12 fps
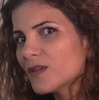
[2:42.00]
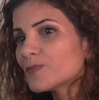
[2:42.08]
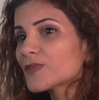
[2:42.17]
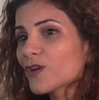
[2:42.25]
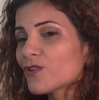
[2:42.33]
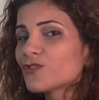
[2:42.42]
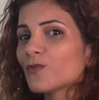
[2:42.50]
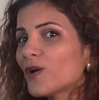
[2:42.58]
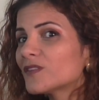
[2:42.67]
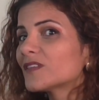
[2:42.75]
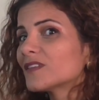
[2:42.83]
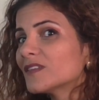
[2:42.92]

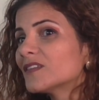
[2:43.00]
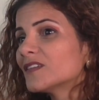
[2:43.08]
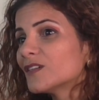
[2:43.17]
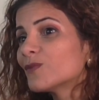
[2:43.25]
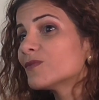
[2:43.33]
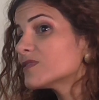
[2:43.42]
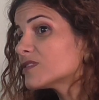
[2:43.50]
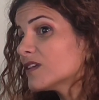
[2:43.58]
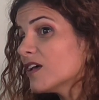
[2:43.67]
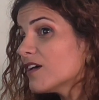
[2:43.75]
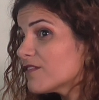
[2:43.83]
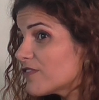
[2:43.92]
psychosomatic. It was
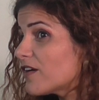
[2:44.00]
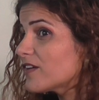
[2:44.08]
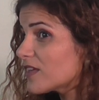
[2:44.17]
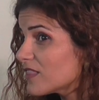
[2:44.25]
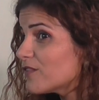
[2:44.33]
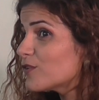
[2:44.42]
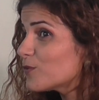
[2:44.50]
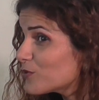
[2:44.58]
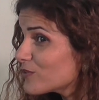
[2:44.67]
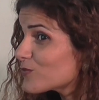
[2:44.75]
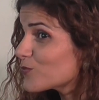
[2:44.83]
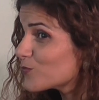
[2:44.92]
very clever
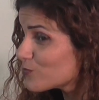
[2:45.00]
word